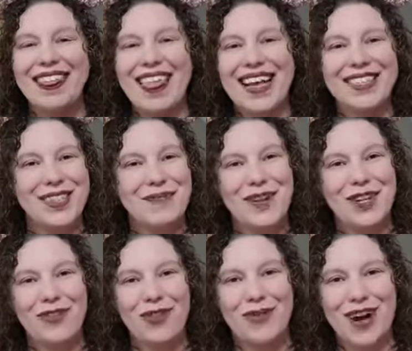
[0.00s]
Thanks so
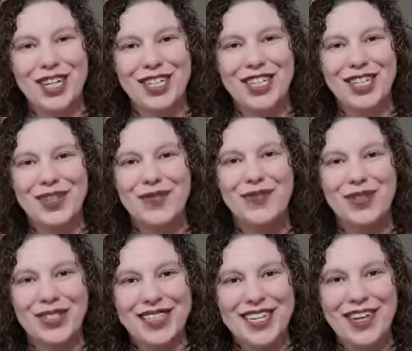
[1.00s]
much for watching. We'll
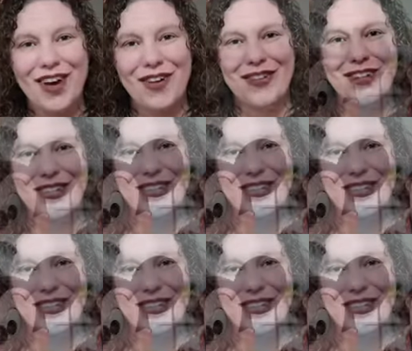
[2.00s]
see y'all real